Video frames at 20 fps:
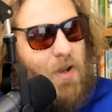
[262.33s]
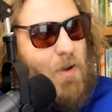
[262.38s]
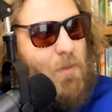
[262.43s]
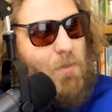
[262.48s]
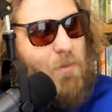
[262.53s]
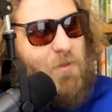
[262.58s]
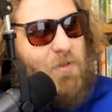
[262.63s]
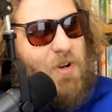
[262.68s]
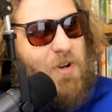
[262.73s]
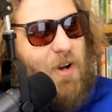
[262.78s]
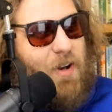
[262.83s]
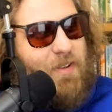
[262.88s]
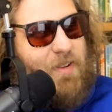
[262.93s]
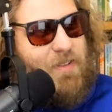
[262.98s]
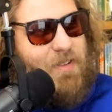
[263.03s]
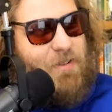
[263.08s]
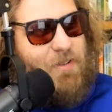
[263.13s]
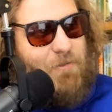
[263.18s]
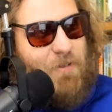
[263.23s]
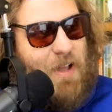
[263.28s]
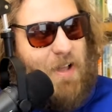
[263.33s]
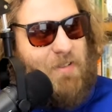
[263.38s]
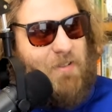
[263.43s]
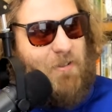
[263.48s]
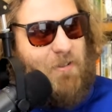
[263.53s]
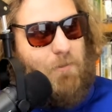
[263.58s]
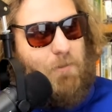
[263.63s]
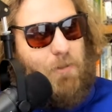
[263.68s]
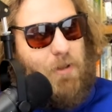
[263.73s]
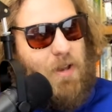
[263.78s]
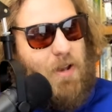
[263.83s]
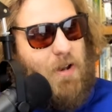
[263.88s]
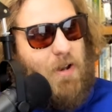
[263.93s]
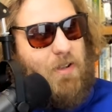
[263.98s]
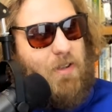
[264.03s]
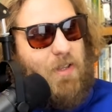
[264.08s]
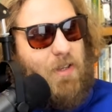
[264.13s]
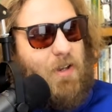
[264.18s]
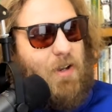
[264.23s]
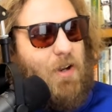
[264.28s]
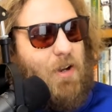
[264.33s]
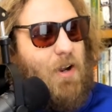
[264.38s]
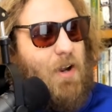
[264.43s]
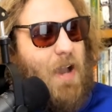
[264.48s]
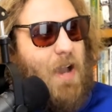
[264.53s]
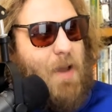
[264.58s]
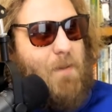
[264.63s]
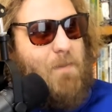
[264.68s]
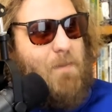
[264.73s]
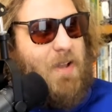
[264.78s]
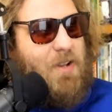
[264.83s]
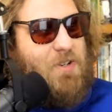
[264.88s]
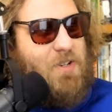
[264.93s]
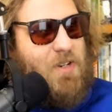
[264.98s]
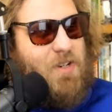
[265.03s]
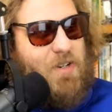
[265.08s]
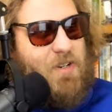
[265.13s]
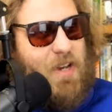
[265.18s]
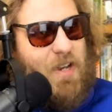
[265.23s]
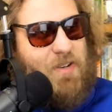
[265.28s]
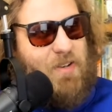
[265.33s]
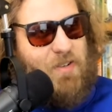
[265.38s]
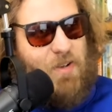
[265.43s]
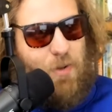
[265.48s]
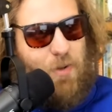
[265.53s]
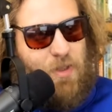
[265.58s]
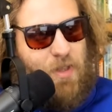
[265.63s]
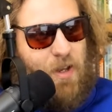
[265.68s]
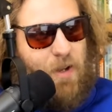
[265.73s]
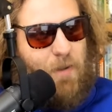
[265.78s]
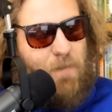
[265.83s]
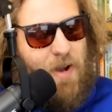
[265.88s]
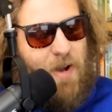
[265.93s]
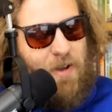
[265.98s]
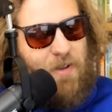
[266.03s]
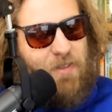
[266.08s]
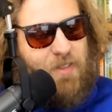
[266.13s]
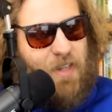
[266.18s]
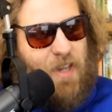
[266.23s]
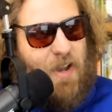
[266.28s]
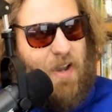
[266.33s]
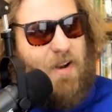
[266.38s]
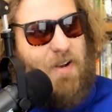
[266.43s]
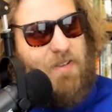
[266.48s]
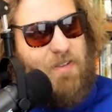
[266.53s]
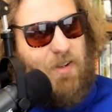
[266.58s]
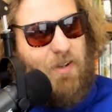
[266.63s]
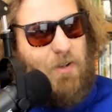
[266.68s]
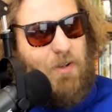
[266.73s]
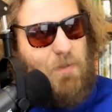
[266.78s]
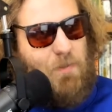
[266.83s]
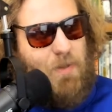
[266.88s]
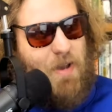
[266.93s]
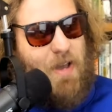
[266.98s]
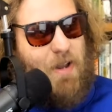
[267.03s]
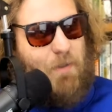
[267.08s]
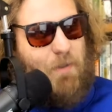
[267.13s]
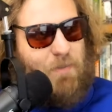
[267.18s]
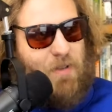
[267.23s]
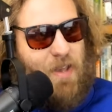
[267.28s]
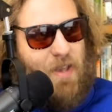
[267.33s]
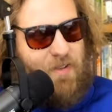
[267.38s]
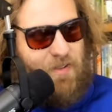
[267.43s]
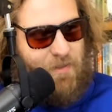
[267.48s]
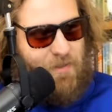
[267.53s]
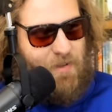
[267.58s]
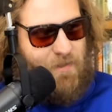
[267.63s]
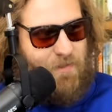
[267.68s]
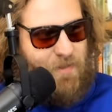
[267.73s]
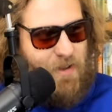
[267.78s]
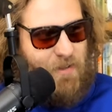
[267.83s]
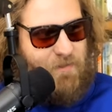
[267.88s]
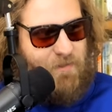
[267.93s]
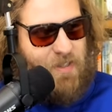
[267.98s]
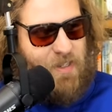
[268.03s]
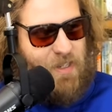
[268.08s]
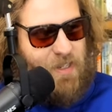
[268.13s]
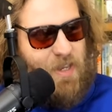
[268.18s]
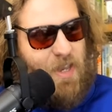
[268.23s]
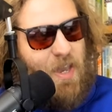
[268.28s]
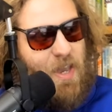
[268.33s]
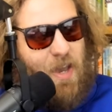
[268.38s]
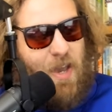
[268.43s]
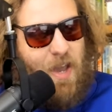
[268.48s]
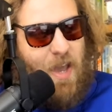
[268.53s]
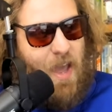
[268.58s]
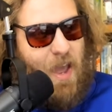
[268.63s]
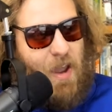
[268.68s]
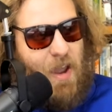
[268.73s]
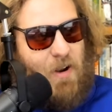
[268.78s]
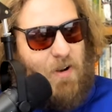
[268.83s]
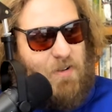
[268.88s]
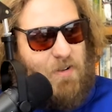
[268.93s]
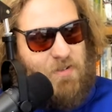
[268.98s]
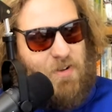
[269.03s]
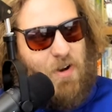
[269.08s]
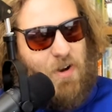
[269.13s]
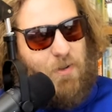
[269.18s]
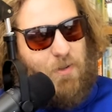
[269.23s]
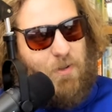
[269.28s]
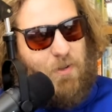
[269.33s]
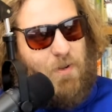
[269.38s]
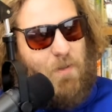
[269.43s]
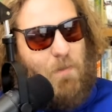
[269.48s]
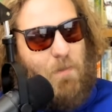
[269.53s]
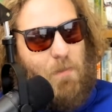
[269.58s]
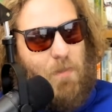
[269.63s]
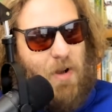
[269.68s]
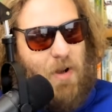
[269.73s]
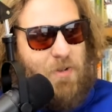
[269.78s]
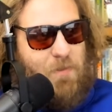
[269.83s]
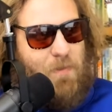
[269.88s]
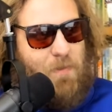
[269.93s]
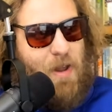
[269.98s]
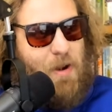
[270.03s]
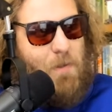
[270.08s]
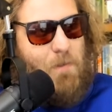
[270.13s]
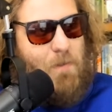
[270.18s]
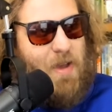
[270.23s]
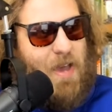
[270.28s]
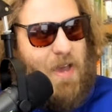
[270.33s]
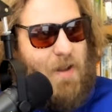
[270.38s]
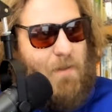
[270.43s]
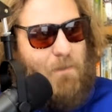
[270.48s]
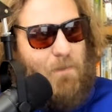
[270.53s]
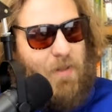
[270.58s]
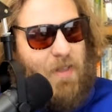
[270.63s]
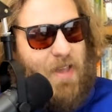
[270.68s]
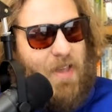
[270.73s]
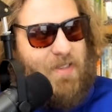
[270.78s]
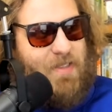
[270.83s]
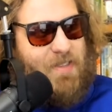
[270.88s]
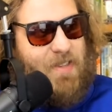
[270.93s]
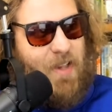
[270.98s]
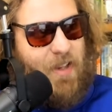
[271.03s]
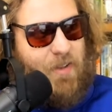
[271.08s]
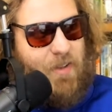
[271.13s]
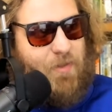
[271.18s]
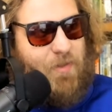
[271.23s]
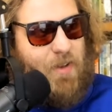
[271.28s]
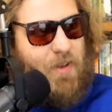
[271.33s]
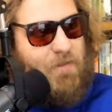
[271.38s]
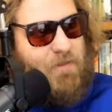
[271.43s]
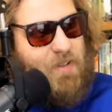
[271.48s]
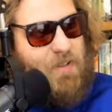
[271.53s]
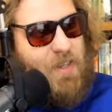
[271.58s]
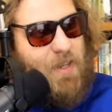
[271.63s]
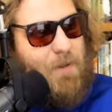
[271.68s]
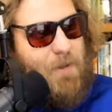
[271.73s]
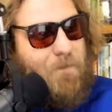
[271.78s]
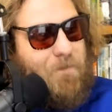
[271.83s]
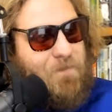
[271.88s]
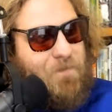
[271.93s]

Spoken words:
Moving on to Defensive Player of the Year, I mentioned I don't think Myles Garrett's a good bet at plus 350. Aaron Donald, much better bet, plus 650.